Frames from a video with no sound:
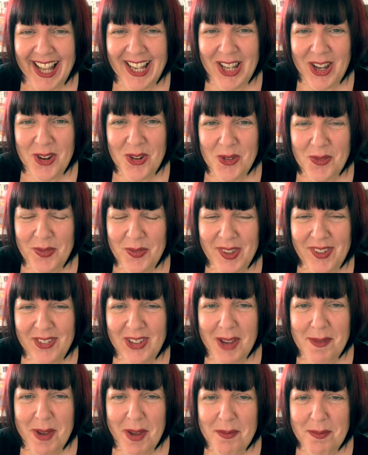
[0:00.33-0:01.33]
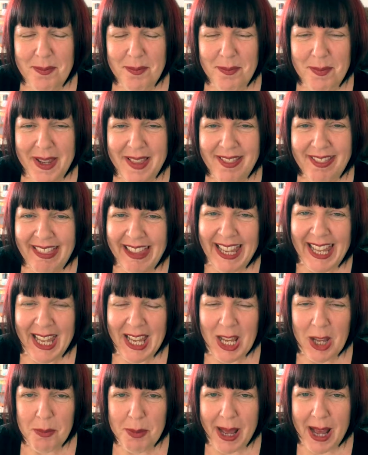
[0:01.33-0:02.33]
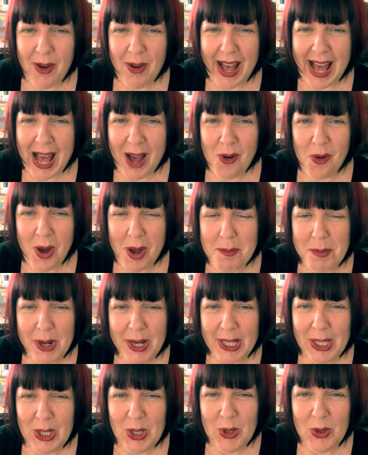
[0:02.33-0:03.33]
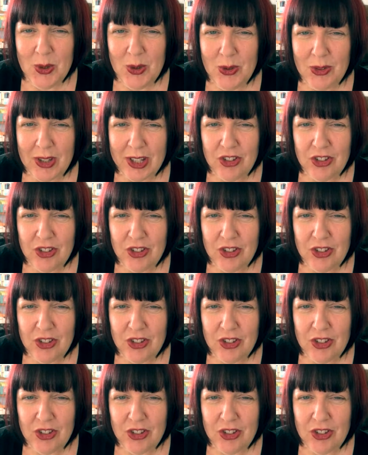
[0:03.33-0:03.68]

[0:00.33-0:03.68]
Hello, this time I've been thinking about how I might use